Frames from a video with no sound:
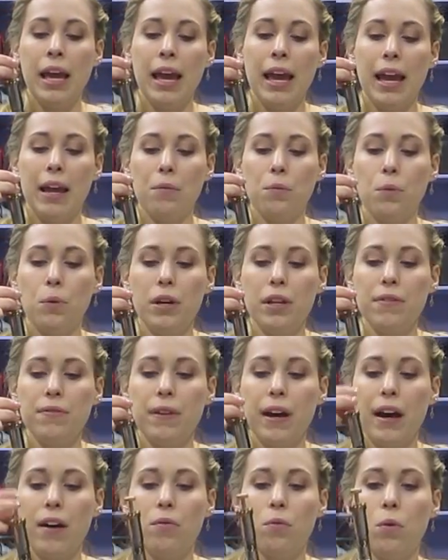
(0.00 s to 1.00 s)
And with
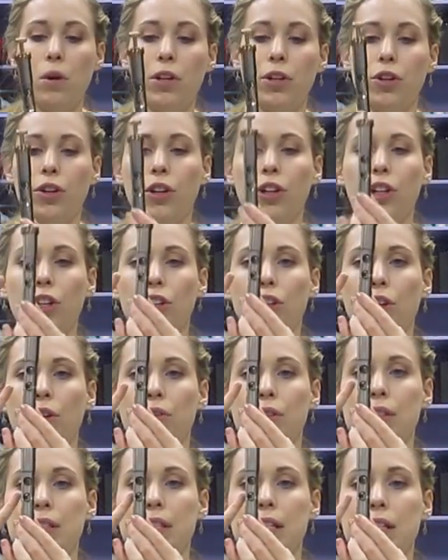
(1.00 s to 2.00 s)
valve 1, you're going to
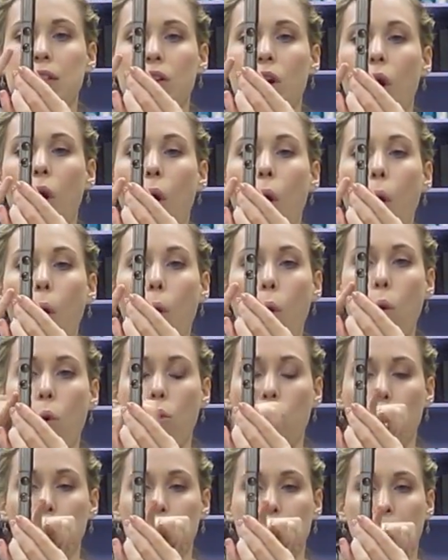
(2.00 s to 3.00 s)
notice these
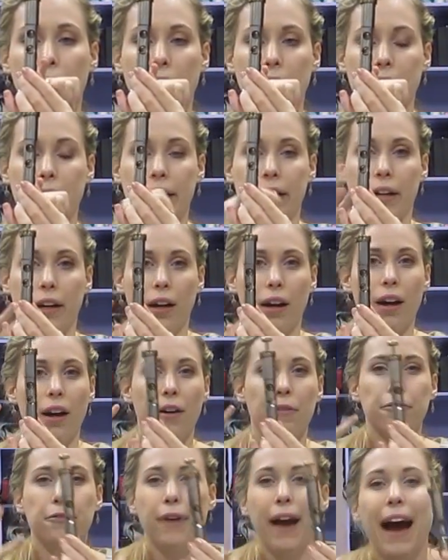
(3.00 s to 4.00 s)
holes right here.
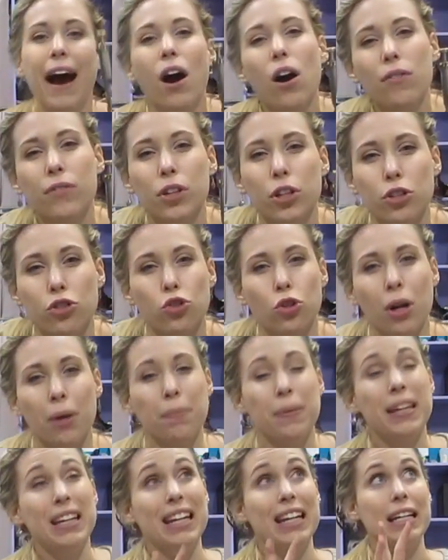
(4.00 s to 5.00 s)
A valve on a
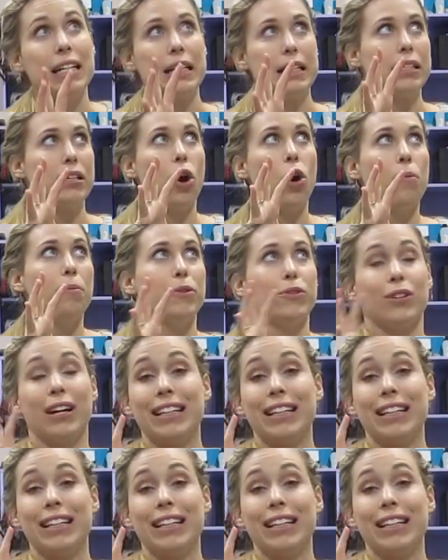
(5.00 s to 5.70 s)
trumpet is almost